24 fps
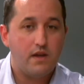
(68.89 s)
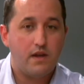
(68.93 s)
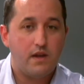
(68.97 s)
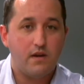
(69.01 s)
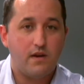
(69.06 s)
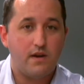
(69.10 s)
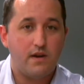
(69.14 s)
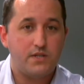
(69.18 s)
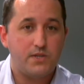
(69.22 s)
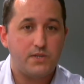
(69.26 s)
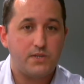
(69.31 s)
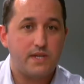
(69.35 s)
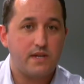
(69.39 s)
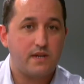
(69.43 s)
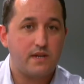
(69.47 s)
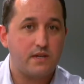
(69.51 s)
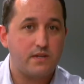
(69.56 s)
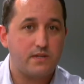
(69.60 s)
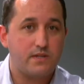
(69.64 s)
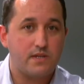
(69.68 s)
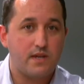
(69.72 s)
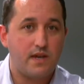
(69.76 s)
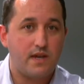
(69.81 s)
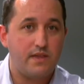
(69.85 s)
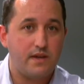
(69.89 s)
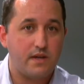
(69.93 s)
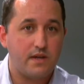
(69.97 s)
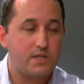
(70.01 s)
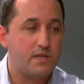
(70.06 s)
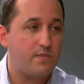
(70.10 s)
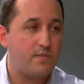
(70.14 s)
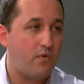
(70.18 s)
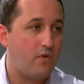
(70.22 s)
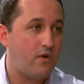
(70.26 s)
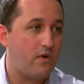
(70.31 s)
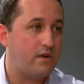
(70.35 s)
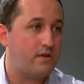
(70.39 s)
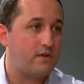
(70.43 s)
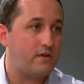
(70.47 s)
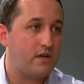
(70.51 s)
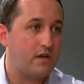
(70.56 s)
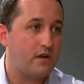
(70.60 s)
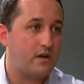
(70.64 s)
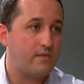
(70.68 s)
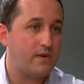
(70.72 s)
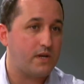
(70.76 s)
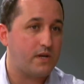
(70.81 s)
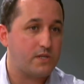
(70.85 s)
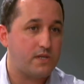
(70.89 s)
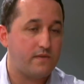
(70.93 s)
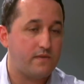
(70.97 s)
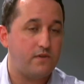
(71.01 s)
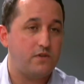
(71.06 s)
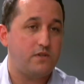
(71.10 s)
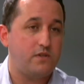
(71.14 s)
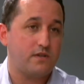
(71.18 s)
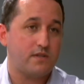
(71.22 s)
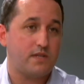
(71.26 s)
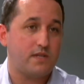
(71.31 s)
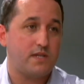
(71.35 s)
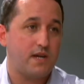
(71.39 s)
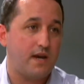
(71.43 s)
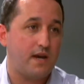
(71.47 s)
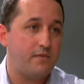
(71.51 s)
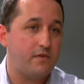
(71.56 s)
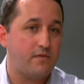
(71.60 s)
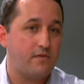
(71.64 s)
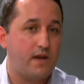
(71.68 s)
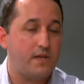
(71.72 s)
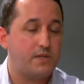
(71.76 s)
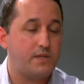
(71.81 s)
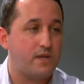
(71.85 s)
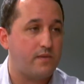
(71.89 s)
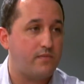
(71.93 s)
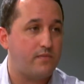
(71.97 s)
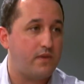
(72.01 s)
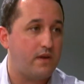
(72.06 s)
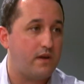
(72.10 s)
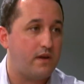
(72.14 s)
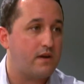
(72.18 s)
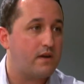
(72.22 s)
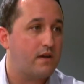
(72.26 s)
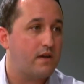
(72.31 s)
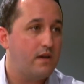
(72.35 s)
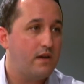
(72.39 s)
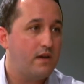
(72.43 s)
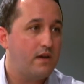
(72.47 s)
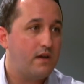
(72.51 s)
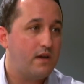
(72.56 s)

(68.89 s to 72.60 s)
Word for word: You know, I just think it's I think it's important, you know, because if you took the time to write something